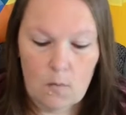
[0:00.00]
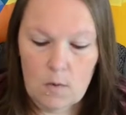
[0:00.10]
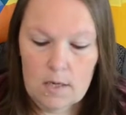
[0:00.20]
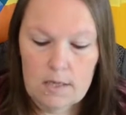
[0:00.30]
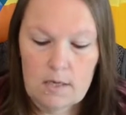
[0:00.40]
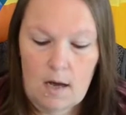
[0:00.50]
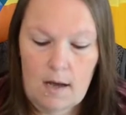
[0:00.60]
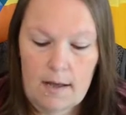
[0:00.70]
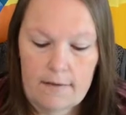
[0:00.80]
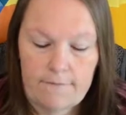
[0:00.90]
one
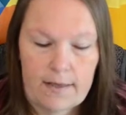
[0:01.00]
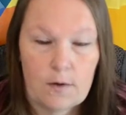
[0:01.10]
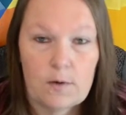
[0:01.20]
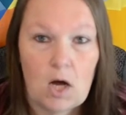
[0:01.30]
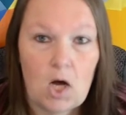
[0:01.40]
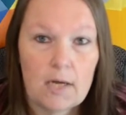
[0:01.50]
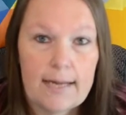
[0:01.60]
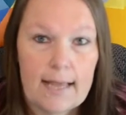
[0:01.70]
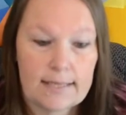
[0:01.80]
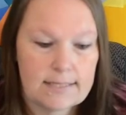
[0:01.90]
I found on
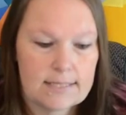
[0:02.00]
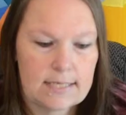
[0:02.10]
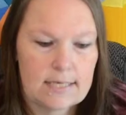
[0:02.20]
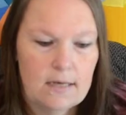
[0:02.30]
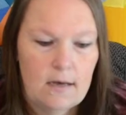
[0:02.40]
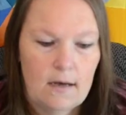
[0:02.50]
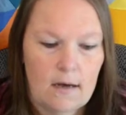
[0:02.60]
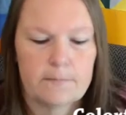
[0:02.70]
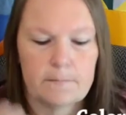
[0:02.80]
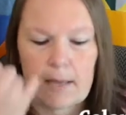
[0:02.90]
Etsy
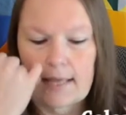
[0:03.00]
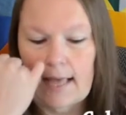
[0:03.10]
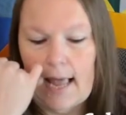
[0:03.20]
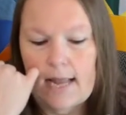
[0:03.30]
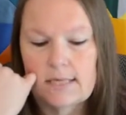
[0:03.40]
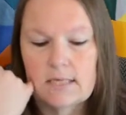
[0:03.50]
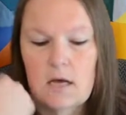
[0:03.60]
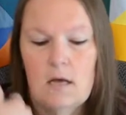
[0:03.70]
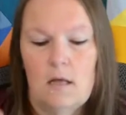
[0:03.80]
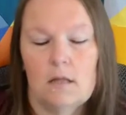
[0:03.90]
by Kate
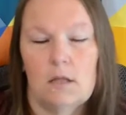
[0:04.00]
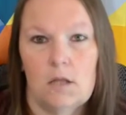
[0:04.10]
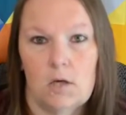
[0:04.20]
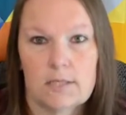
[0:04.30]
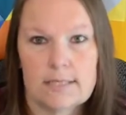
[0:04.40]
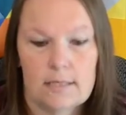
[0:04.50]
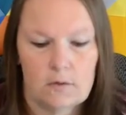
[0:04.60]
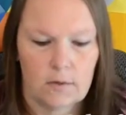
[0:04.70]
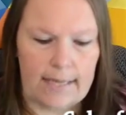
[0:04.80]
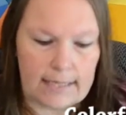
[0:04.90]
Larson,
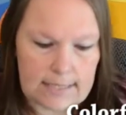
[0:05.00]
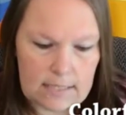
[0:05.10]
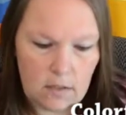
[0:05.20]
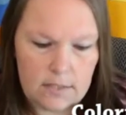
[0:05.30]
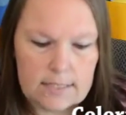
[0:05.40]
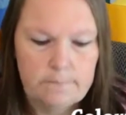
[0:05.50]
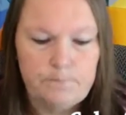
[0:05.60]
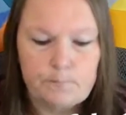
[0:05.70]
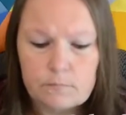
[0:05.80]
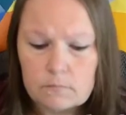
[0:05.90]
or KT Larson.
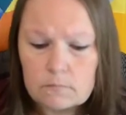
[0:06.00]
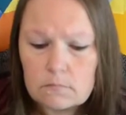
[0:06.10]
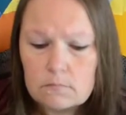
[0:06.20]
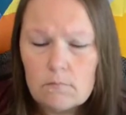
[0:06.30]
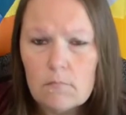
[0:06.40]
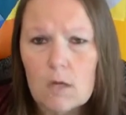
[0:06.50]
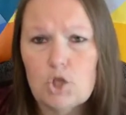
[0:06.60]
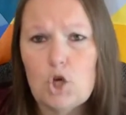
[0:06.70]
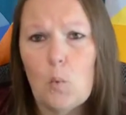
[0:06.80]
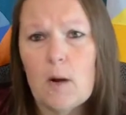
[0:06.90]

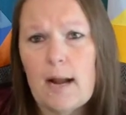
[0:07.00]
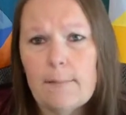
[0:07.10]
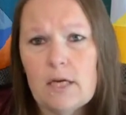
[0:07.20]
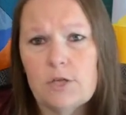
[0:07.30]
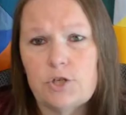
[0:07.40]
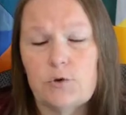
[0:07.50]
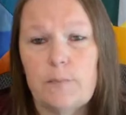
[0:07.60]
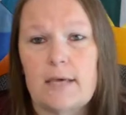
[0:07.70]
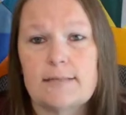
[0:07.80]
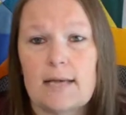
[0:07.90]
So what I'm going to do,
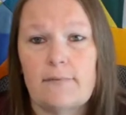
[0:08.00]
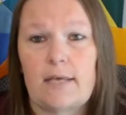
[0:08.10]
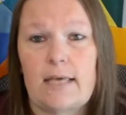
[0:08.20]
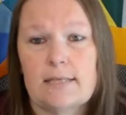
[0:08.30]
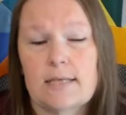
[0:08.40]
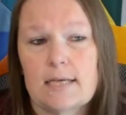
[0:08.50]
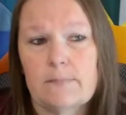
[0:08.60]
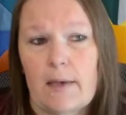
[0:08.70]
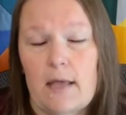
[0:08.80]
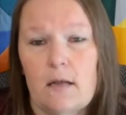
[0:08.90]
because I have a king size
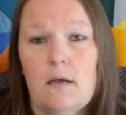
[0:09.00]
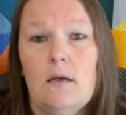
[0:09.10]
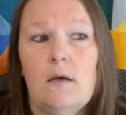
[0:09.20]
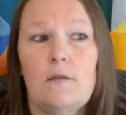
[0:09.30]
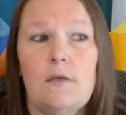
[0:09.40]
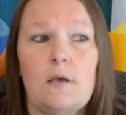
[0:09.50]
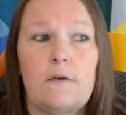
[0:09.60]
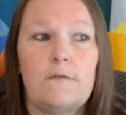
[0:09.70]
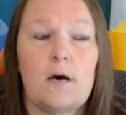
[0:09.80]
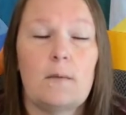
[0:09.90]
bed,
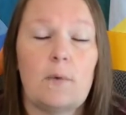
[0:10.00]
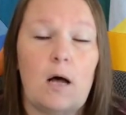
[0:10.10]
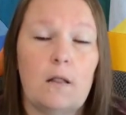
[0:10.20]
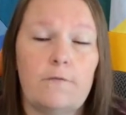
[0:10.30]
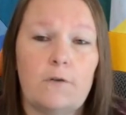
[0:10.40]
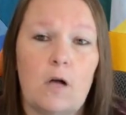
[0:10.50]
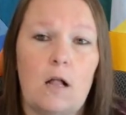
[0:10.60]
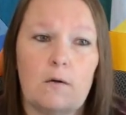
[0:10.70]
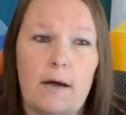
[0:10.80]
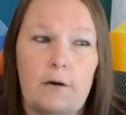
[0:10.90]
the Colorful
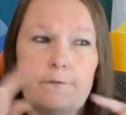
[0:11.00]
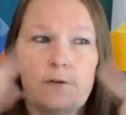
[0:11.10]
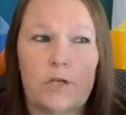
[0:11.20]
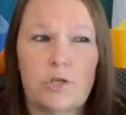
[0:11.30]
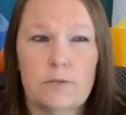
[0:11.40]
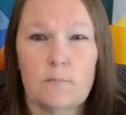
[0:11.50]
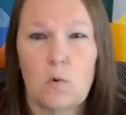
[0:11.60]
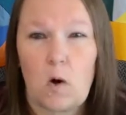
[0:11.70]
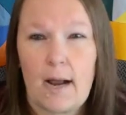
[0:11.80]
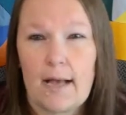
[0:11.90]
Colorado finishes
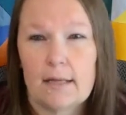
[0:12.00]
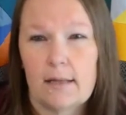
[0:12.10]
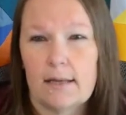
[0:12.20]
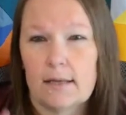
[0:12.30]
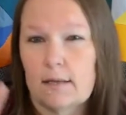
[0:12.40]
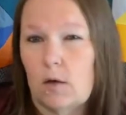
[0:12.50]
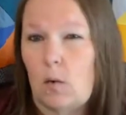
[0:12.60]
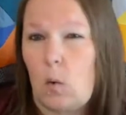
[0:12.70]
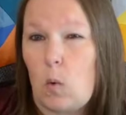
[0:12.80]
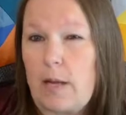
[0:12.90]
more at like a
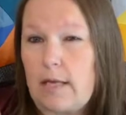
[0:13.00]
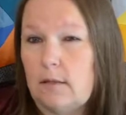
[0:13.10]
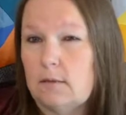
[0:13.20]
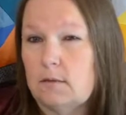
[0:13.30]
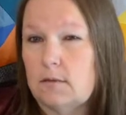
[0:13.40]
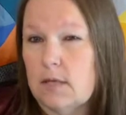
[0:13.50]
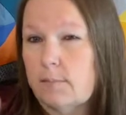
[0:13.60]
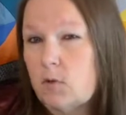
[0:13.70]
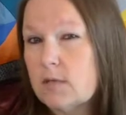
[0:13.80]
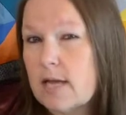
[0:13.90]
queen
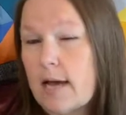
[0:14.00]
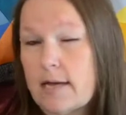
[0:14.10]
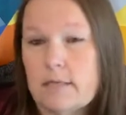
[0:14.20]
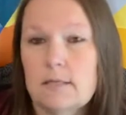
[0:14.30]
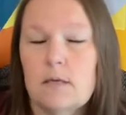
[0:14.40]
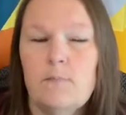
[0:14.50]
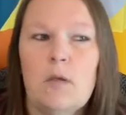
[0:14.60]
double size,